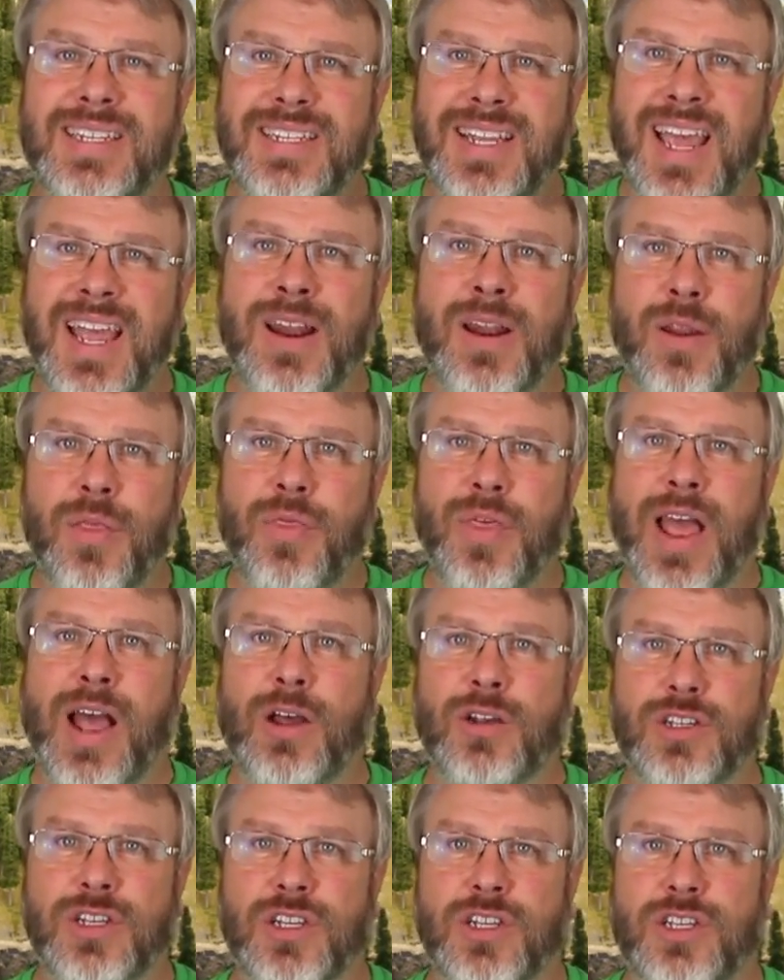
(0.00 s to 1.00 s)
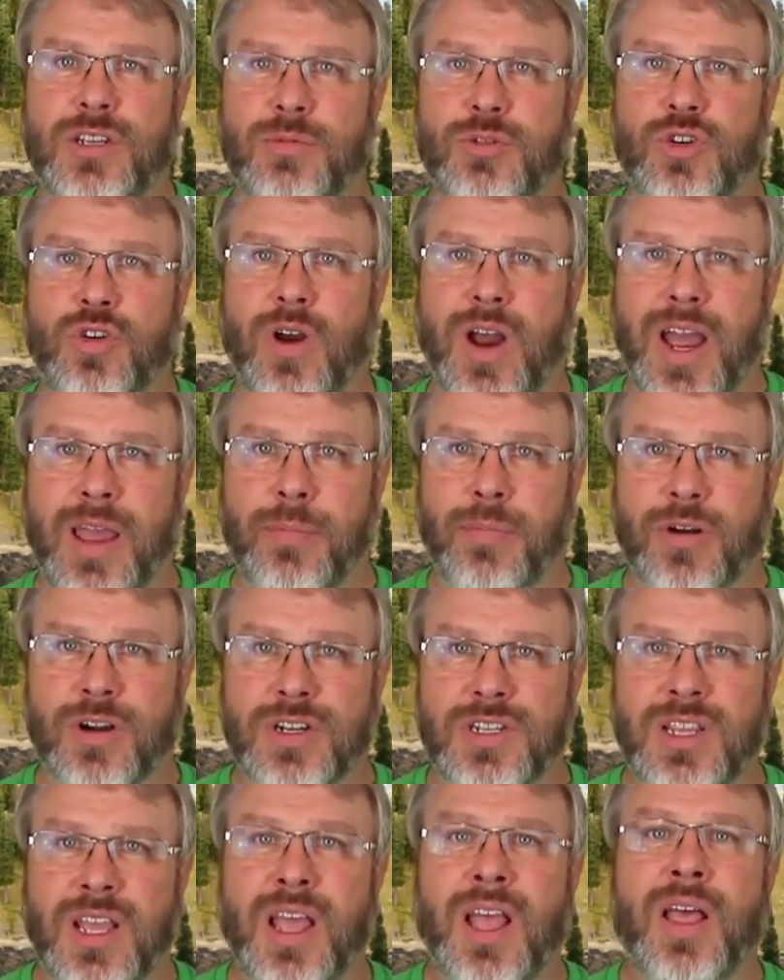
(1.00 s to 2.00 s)
10,000
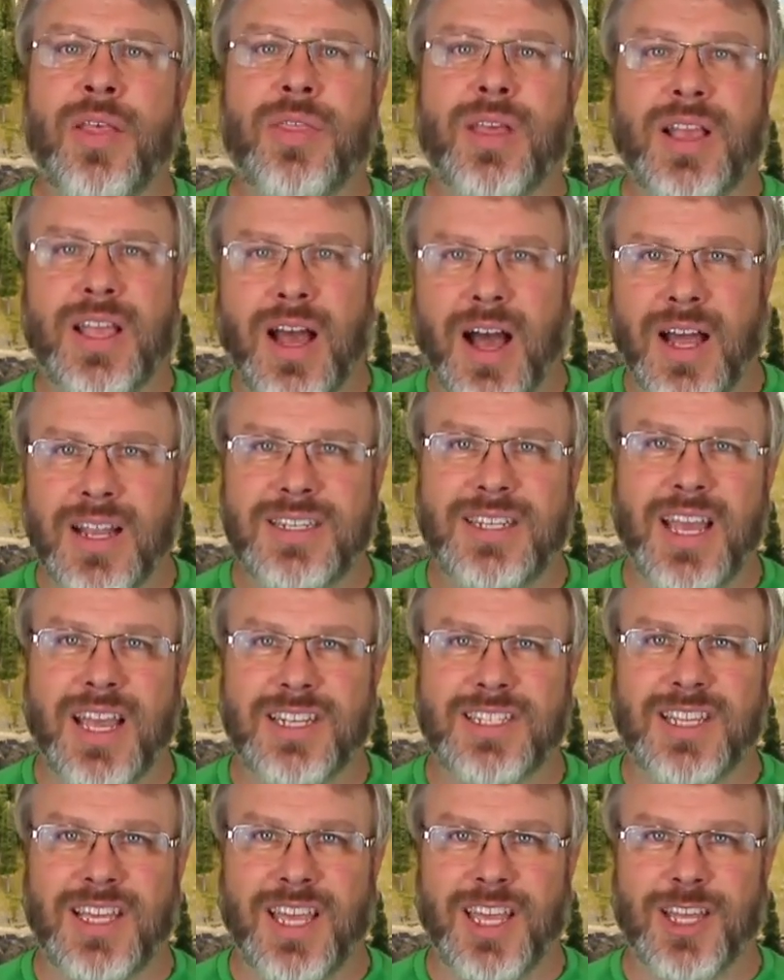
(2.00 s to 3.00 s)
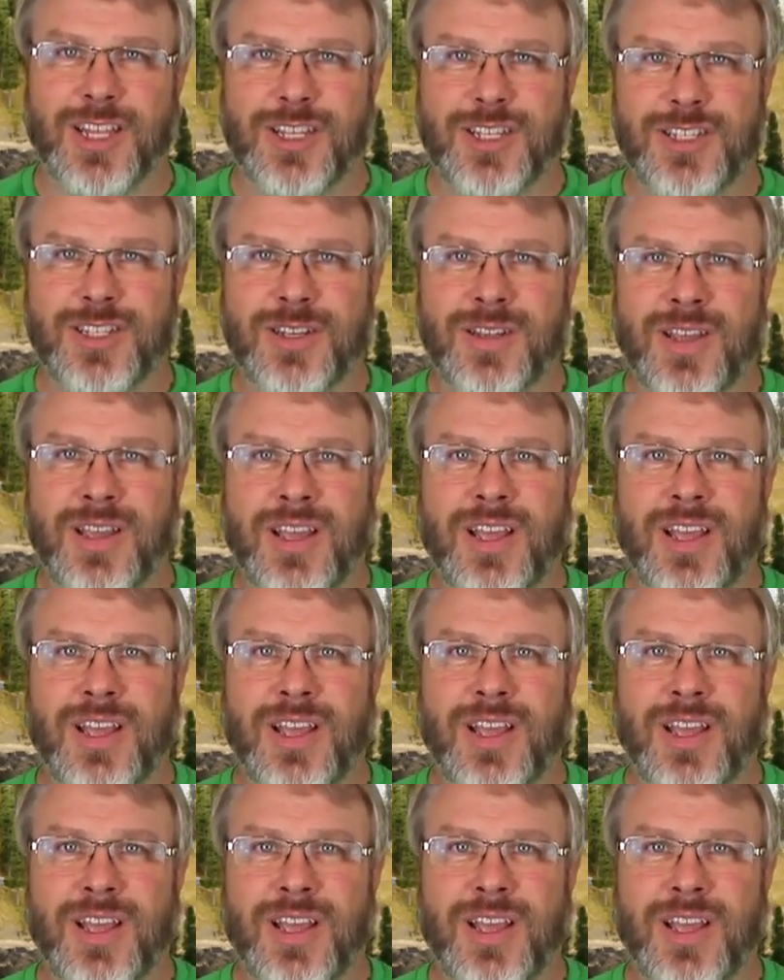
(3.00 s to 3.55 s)
subscribers, the contest ends.